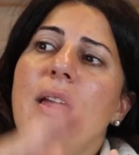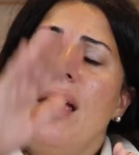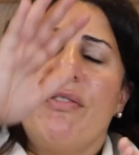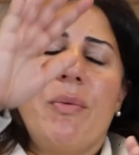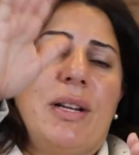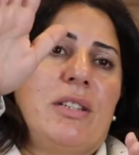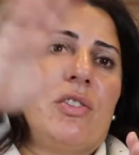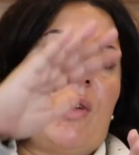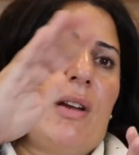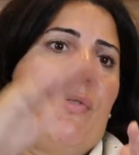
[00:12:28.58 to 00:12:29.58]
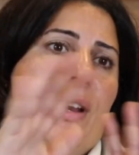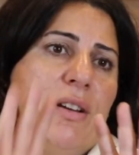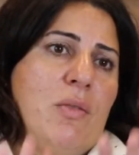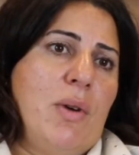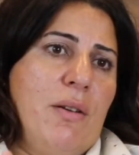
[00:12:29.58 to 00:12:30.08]
Everyone is stratified
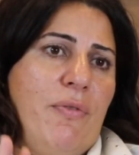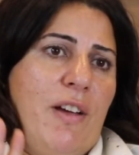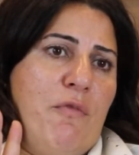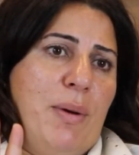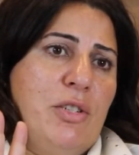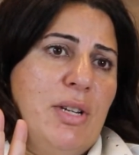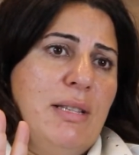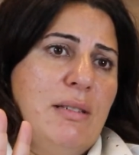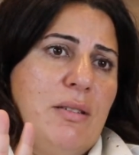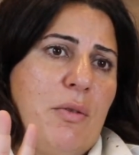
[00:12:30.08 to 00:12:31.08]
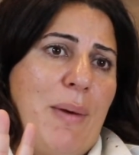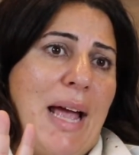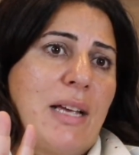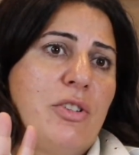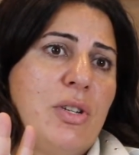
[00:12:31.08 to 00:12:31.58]
into 1 of 5 budgets or
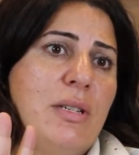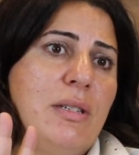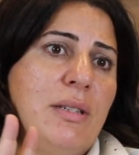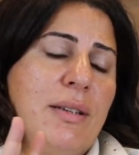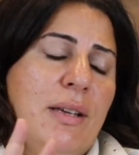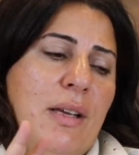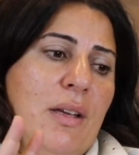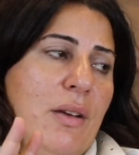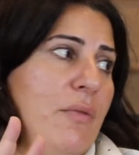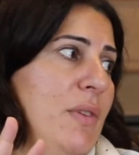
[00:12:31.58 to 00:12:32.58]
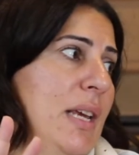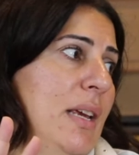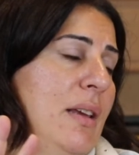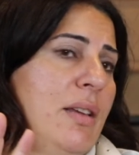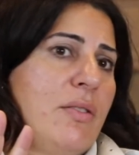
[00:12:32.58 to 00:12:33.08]
packages of
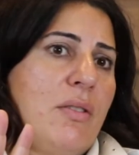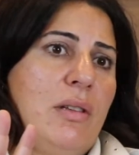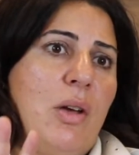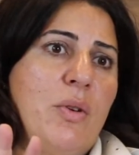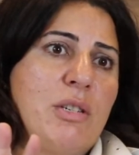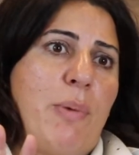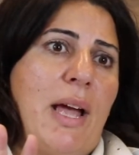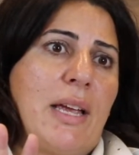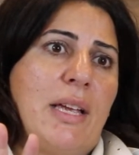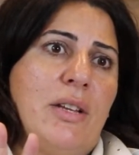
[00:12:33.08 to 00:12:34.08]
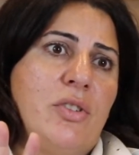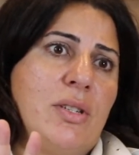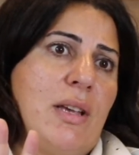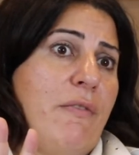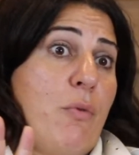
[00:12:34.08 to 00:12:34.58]
need. So the lowest package
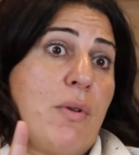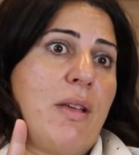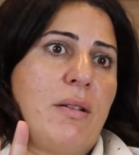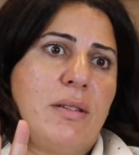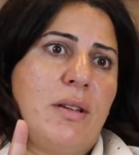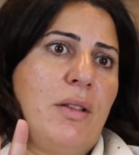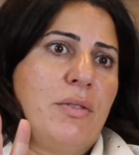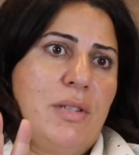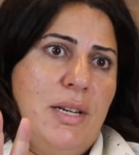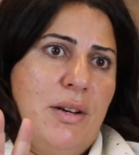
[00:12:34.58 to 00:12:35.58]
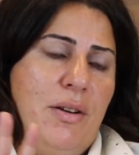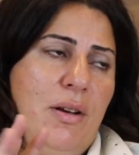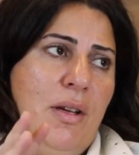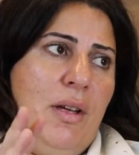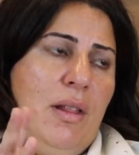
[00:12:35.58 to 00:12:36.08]
is like $4,000 a
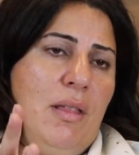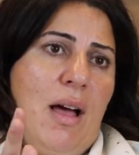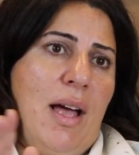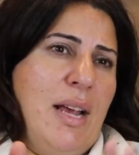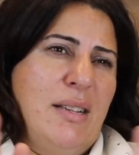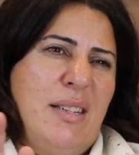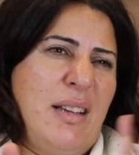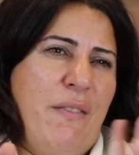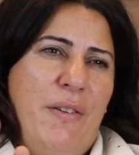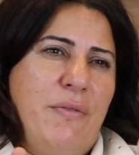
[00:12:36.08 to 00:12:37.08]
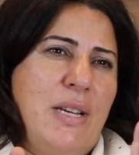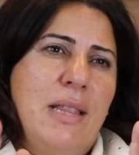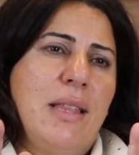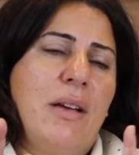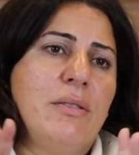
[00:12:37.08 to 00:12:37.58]
year. The highest is like
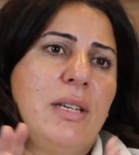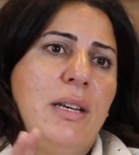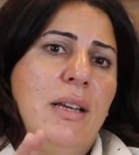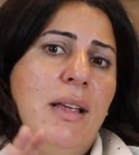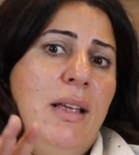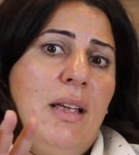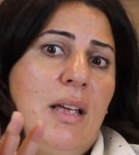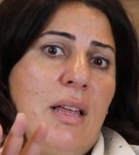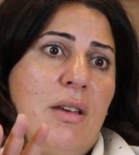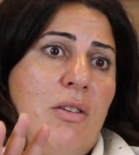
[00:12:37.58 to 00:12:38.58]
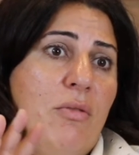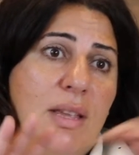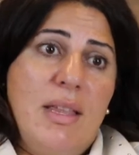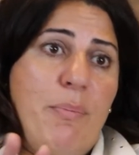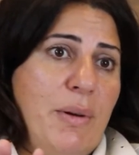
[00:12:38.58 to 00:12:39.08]
$15,000. And you
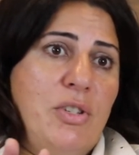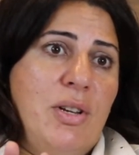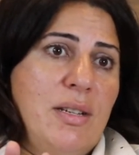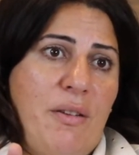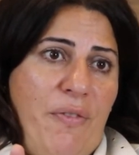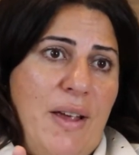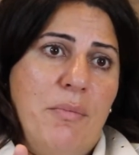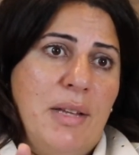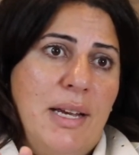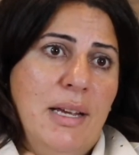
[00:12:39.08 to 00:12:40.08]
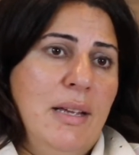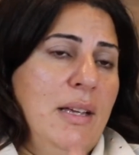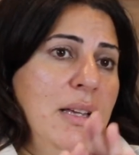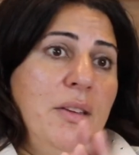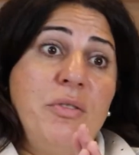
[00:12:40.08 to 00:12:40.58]
get that budget as a family.
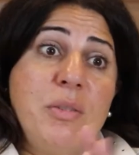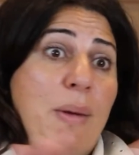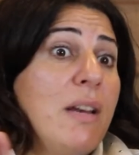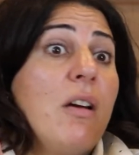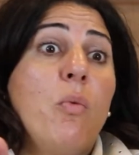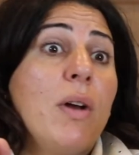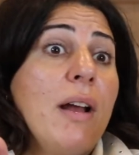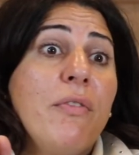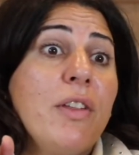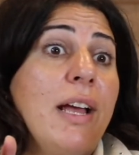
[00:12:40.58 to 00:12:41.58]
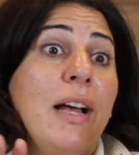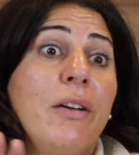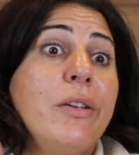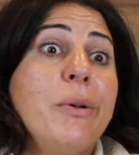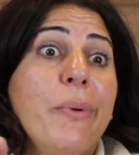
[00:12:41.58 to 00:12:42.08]
You spend it on whatever the
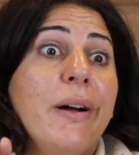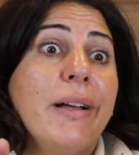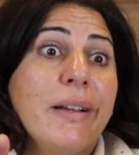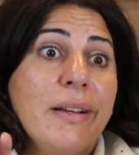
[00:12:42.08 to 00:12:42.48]
hell you want.